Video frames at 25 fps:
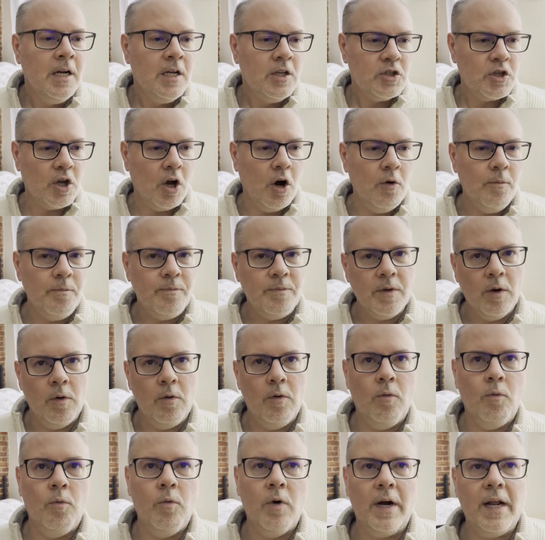So,
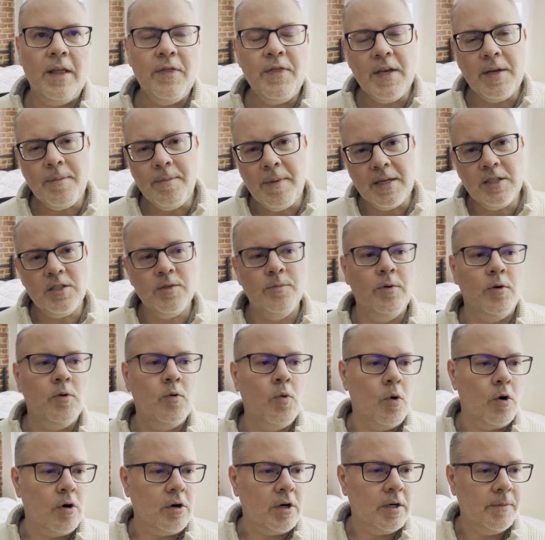what I think makes the
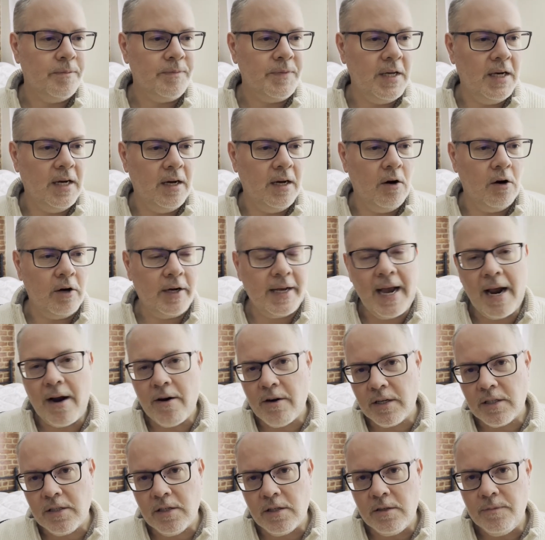book work uh, our
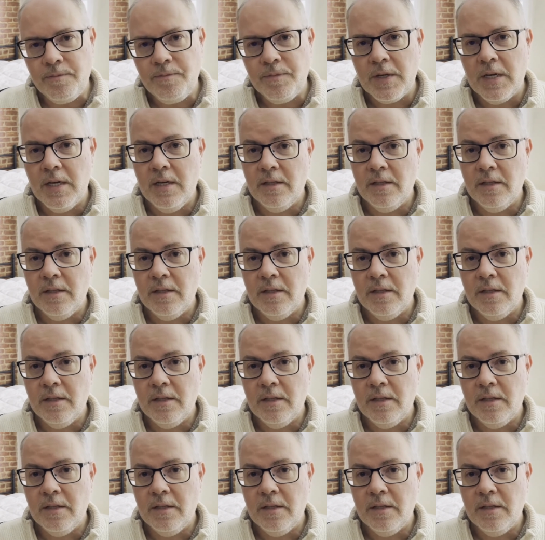character.